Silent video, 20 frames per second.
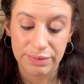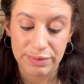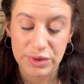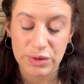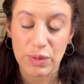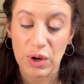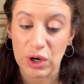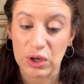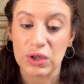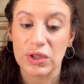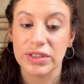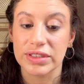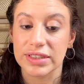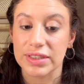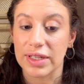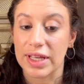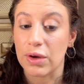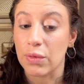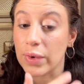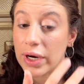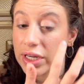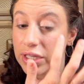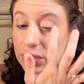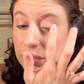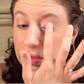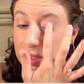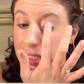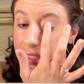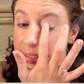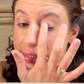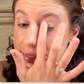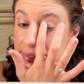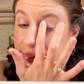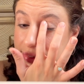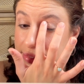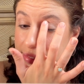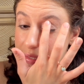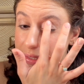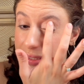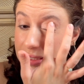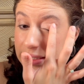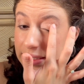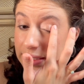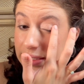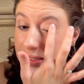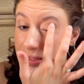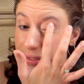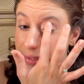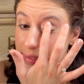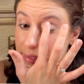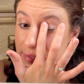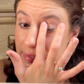sparkles, like where you can see